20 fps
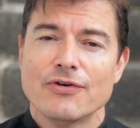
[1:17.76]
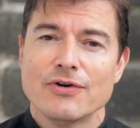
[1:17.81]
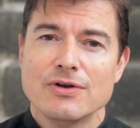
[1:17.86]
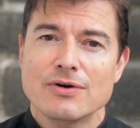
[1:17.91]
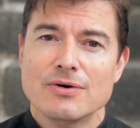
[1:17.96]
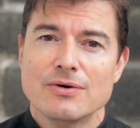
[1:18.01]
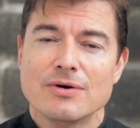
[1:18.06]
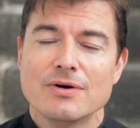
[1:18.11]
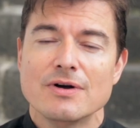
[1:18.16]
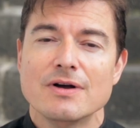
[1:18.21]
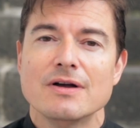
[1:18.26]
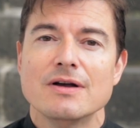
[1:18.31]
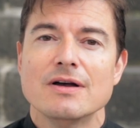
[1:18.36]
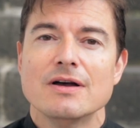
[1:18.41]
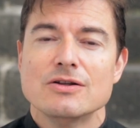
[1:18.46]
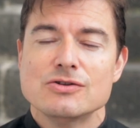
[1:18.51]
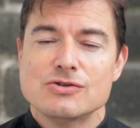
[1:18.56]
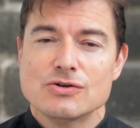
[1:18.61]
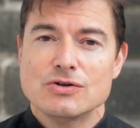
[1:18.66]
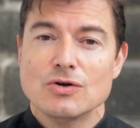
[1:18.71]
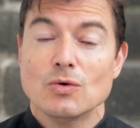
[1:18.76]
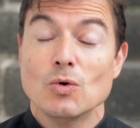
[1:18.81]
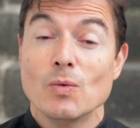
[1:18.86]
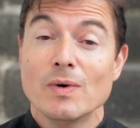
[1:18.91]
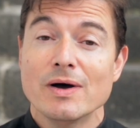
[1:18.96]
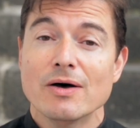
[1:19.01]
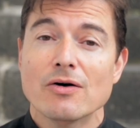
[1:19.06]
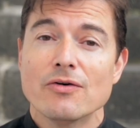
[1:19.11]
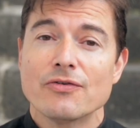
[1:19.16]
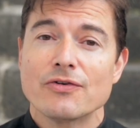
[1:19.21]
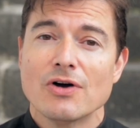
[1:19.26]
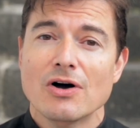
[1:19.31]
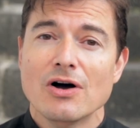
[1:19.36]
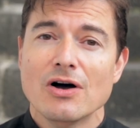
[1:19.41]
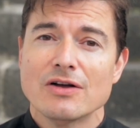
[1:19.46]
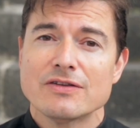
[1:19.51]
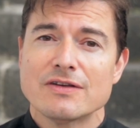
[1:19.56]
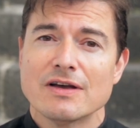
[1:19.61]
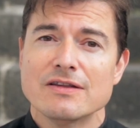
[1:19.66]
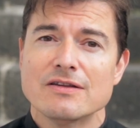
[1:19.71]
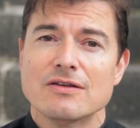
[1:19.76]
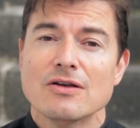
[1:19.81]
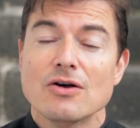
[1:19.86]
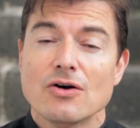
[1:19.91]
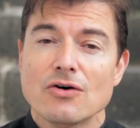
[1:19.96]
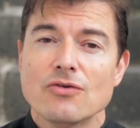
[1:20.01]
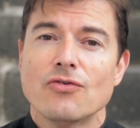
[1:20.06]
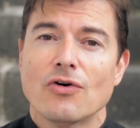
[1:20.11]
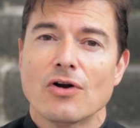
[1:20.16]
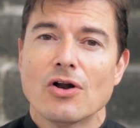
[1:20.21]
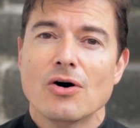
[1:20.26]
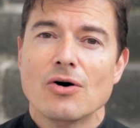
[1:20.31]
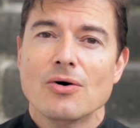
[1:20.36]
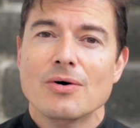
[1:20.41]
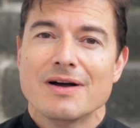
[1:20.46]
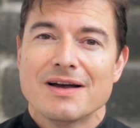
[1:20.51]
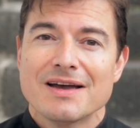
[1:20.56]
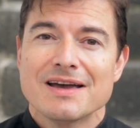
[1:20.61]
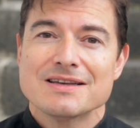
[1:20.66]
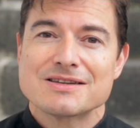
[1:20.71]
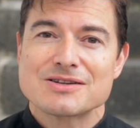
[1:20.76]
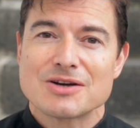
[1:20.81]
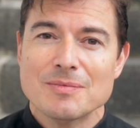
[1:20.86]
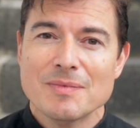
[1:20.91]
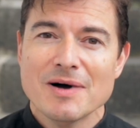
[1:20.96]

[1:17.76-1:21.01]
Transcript: for you, to do the will of God and follow His